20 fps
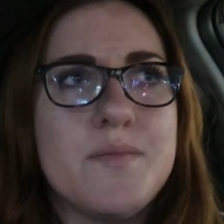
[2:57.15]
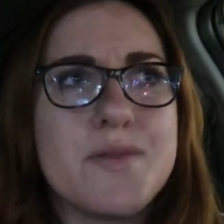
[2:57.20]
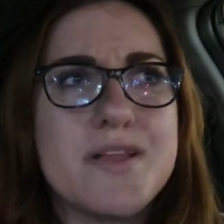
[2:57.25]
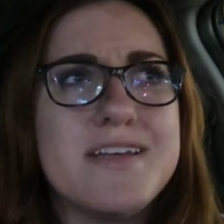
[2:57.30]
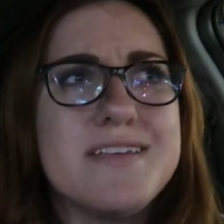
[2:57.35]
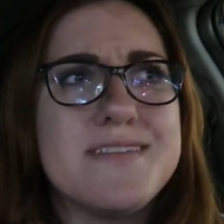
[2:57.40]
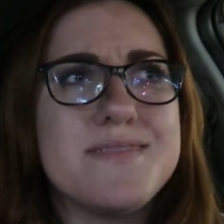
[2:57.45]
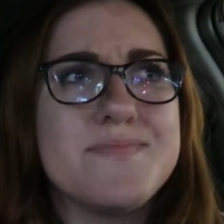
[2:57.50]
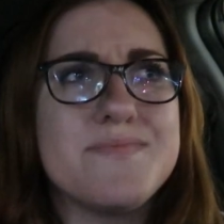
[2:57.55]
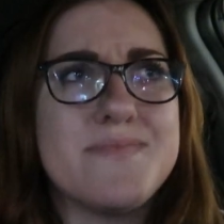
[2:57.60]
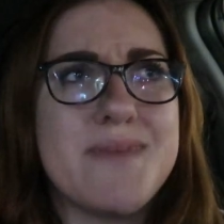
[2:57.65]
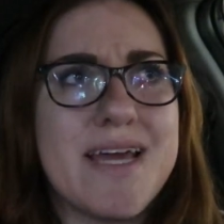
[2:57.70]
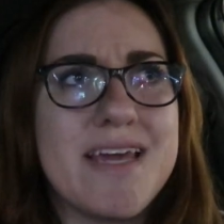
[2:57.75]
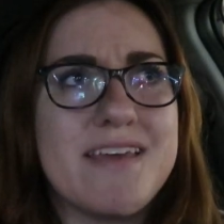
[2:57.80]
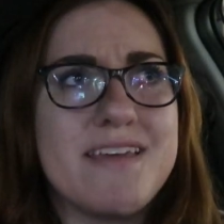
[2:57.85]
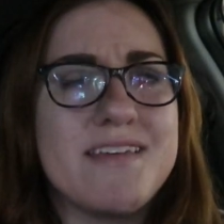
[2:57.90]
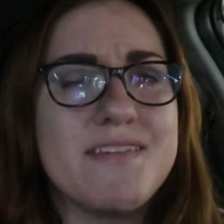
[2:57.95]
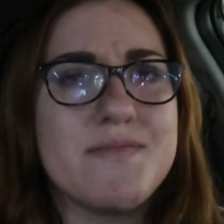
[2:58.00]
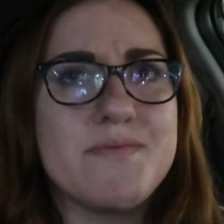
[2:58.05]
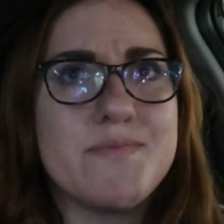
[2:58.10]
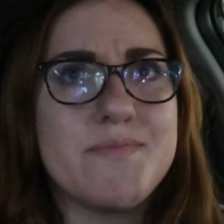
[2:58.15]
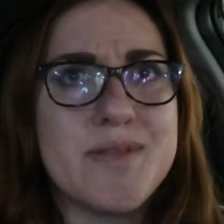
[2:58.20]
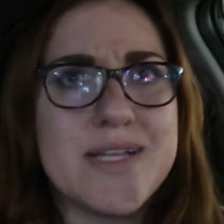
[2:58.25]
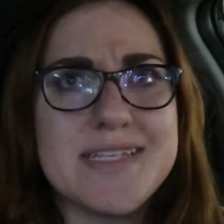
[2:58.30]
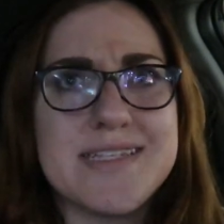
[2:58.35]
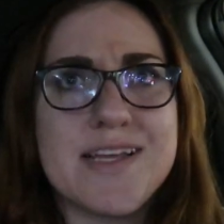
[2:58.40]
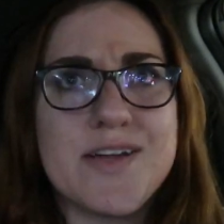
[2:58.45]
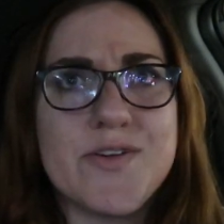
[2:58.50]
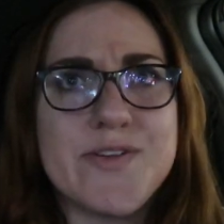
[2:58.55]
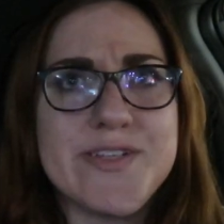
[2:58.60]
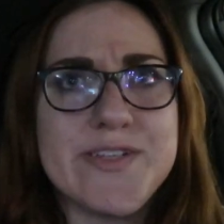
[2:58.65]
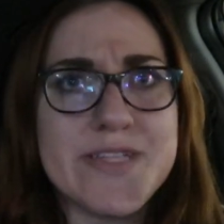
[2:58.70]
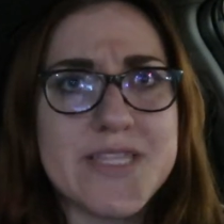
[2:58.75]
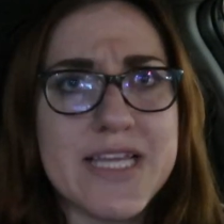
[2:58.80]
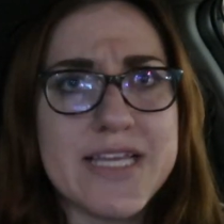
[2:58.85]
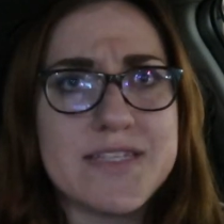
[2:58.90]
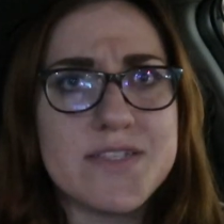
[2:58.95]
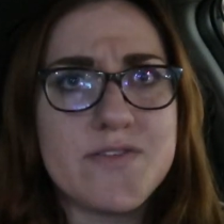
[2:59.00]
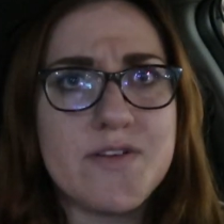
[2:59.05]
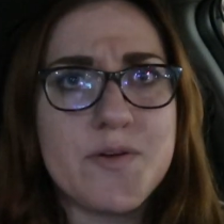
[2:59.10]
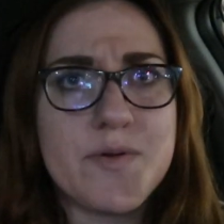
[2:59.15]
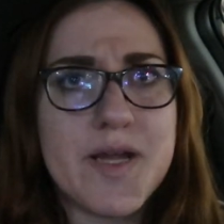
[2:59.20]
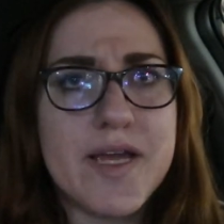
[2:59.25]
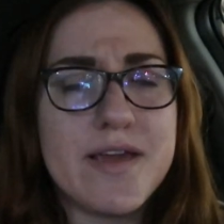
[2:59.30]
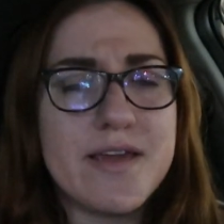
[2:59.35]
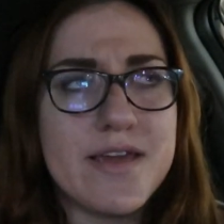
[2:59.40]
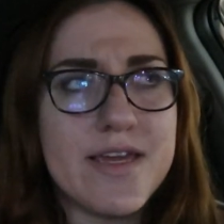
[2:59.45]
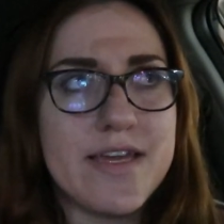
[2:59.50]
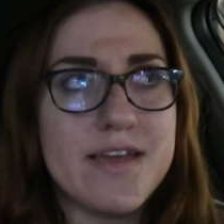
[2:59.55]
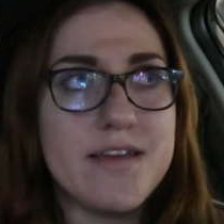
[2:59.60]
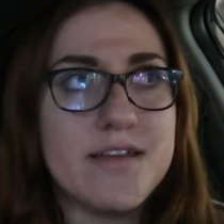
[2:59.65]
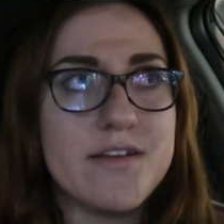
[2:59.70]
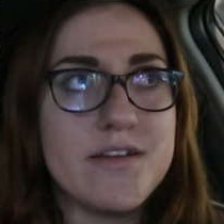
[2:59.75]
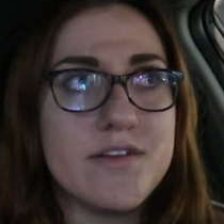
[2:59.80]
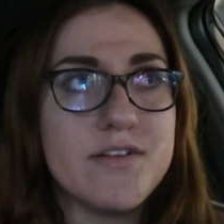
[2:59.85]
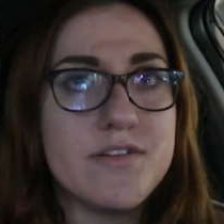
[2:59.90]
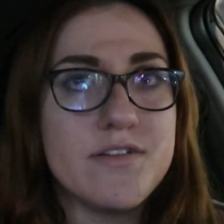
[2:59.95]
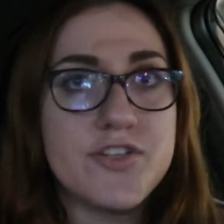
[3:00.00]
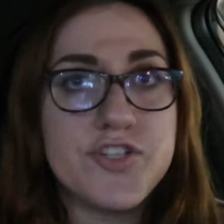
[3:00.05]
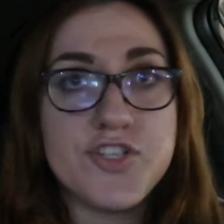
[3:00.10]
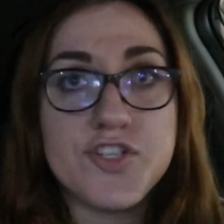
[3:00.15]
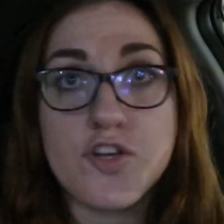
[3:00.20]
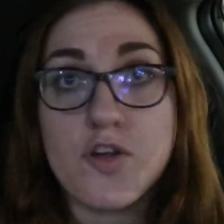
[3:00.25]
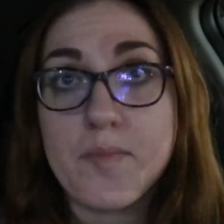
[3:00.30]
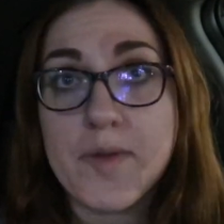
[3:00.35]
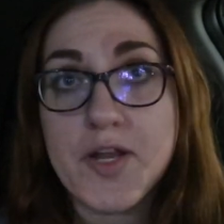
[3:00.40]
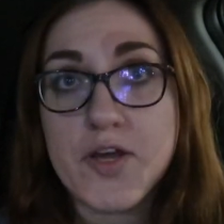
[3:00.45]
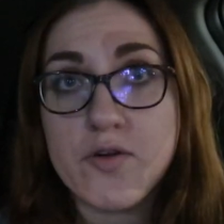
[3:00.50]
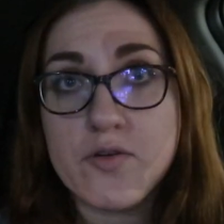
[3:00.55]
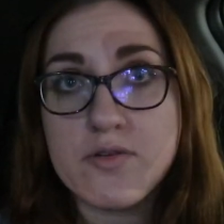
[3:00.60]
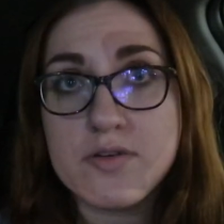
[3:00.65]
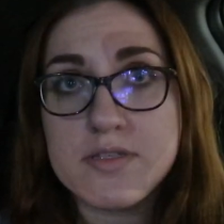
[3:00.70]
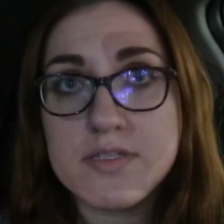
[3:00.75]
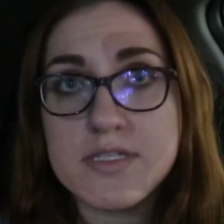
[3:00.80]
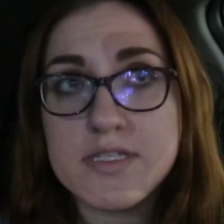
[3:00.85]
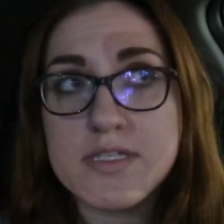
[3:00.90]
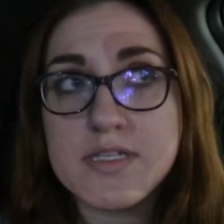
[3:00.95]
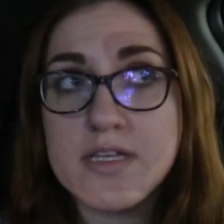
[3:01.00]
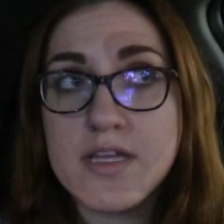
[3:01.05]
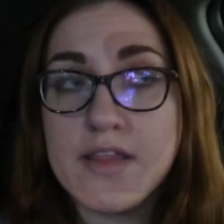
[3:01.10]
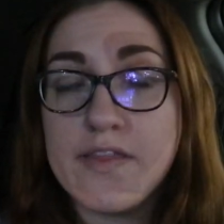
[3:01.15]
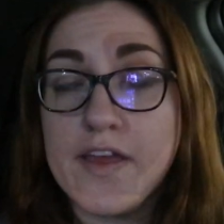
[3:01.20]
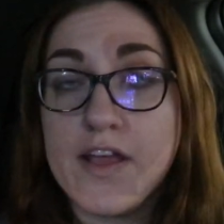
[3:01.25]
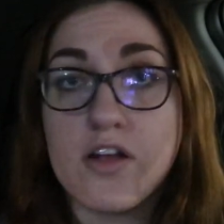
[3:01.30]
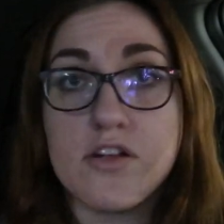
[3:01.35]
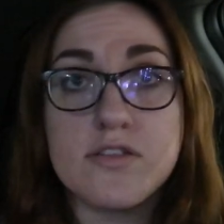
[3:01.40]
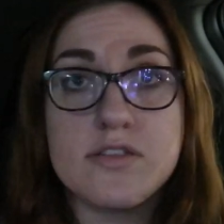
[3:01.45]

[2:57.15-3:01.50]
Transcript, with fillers: Plus my place I go to, Laser Away in Sherman Oaks, they